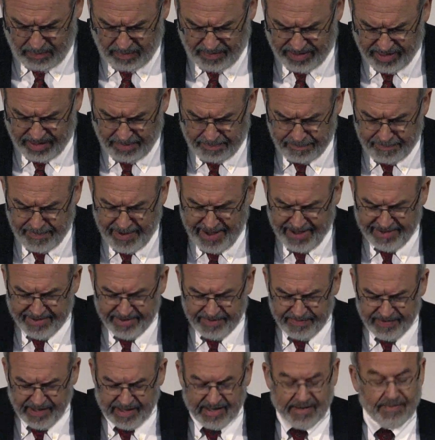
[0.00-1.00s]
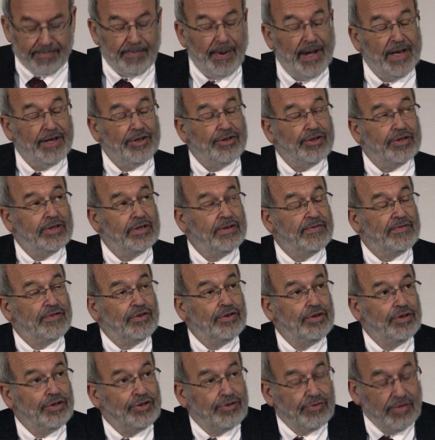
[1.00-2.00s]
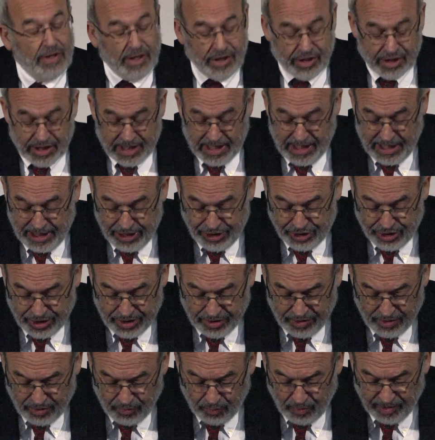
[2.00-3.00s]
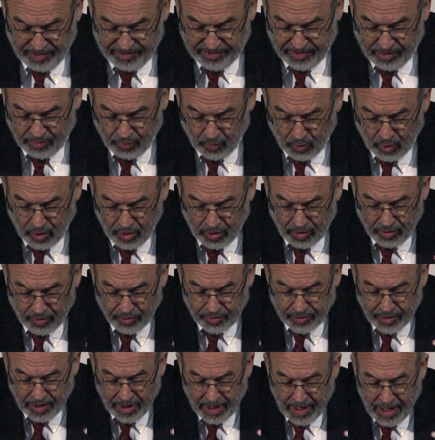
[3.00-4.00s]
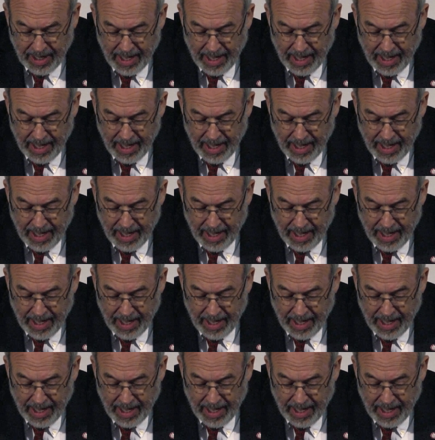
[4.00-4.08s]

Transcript: With the massive expansion of tertiary education in the Western world,